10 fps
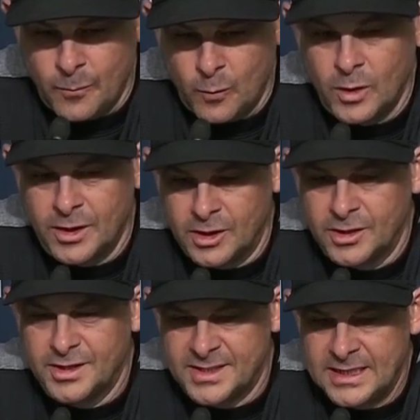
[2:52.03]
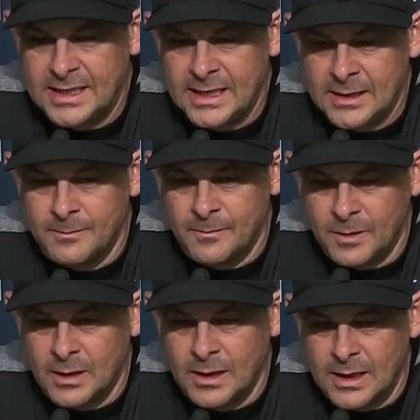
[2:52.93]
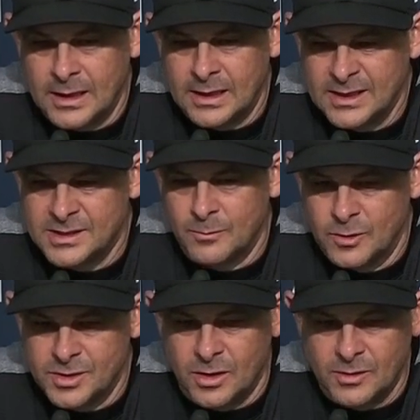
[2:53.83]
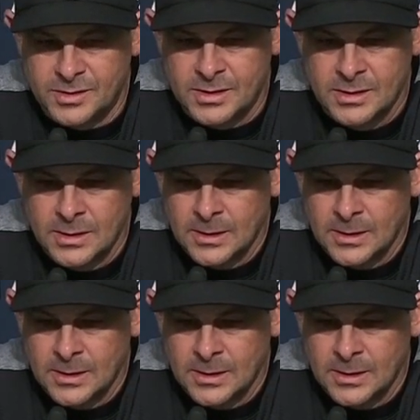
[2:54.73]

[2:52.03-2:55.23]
really good to see him uh, get some results.